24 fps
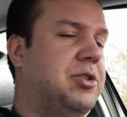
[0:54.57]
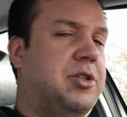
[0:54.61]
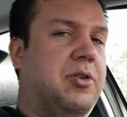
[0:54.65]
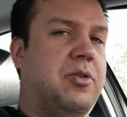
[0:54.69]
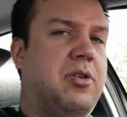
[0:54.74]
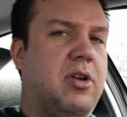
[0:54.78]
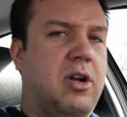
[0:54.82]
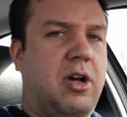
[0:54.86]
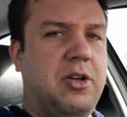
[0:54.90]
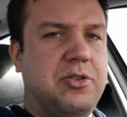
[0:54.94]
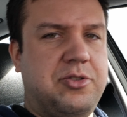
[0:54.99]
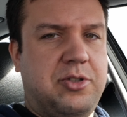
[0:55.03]
you
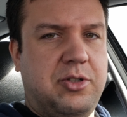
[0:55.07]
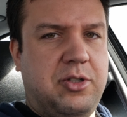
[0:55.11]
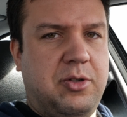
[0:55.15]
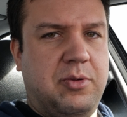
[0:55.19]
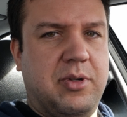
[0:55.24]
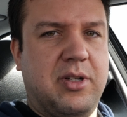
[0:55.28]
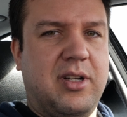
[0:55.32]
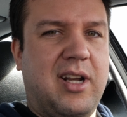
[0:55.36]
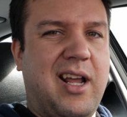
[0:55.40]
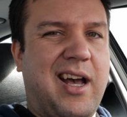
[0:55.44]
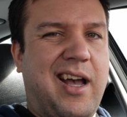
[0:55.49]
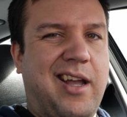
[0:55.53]
can also do
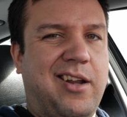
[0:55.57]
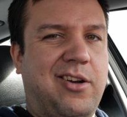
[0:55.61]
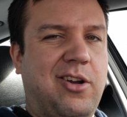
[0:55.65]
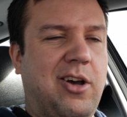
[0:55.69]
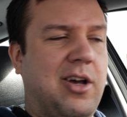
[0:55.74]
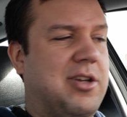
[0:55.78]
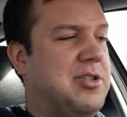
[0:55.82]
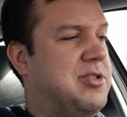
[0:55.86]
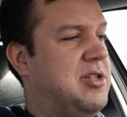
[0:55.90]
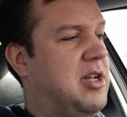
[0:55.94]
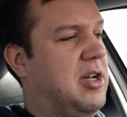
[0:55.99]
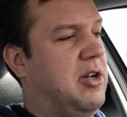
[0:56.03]
a
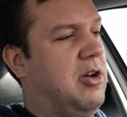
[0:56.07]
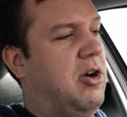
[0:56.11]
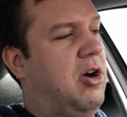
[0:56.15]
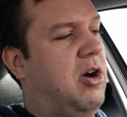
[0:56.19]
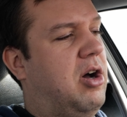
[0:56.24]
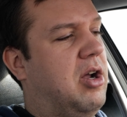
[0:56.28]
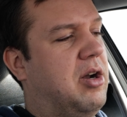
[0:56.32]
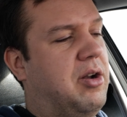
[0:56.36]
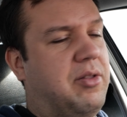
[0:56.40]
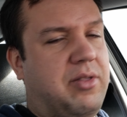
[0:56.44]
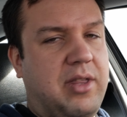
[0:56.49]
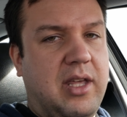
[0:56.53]
diagnostic
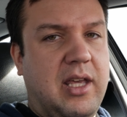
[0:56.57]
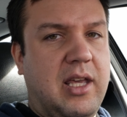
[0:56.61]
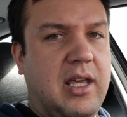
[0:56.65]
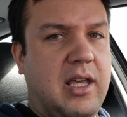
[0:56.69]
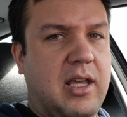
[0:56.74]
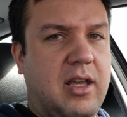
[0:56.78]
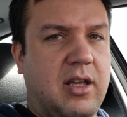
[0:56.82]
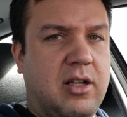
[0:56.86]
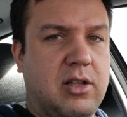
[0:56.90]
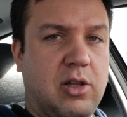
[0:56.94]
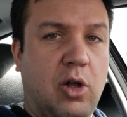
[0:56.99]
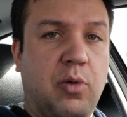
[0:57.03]
on
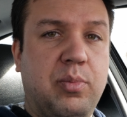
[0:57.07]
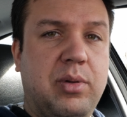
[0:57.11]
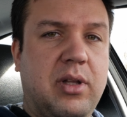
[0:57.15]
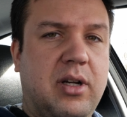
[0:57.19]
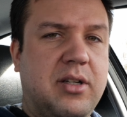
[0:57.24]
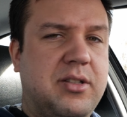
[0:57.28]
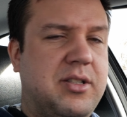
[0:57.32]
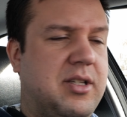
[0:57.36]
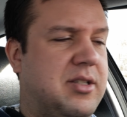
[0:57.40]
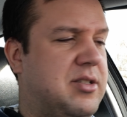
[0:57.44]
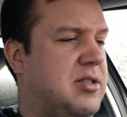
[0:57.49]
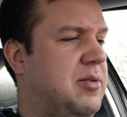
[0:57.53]
the glow
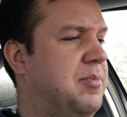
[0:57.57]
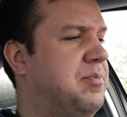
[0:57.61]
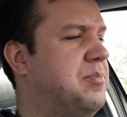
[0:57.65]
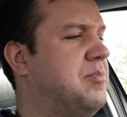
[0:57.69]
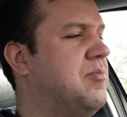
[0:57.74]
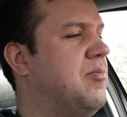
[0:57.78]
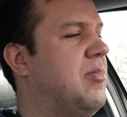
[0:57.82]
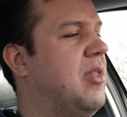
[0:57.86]
plug system.